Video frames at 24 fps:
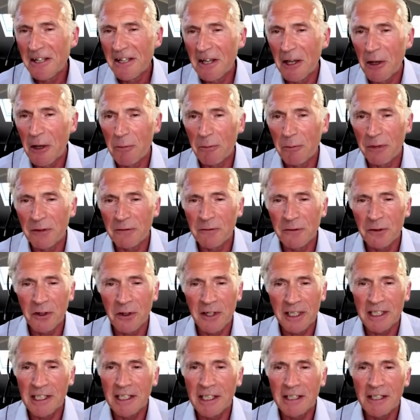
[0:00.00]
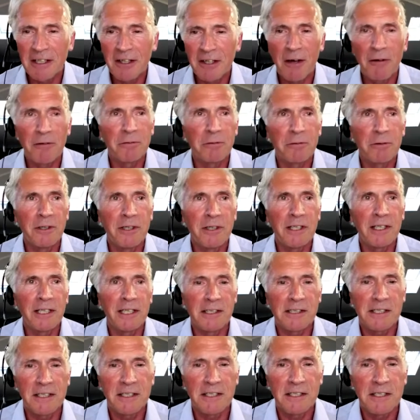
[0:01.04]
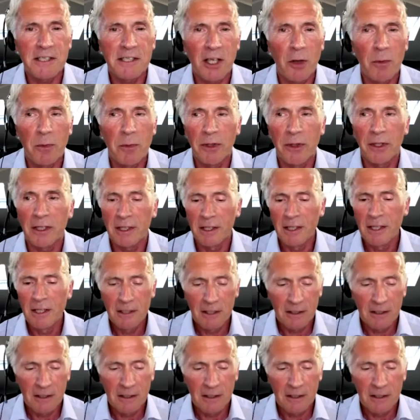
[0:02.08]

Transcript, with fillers: Um, before I kick off really into the topic,